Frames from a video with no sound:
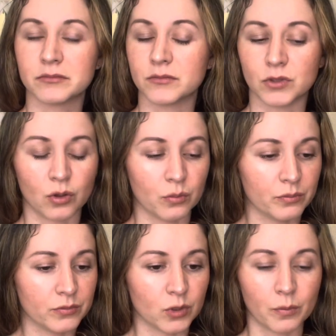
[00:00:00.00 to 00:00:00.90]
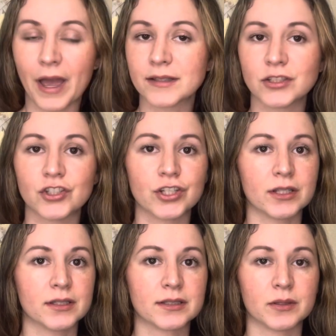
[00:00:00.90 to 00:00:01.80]
No
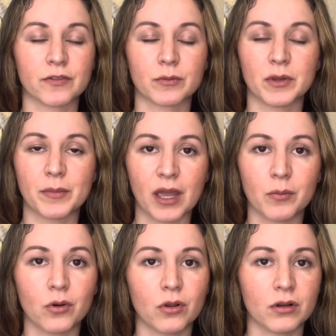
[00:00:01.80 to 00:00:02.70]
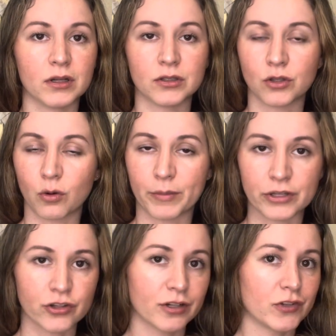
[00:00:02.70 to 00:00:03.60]
passages from the Bible, no
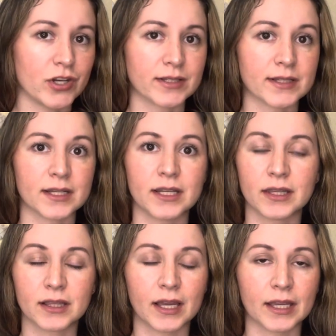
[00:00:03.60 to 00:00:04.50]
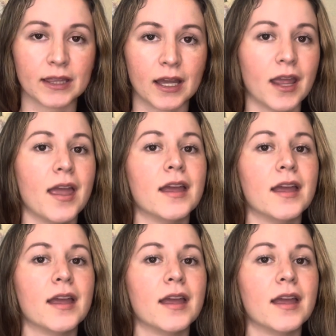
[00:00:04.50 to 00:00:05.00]
mention of Jesus, anything like that.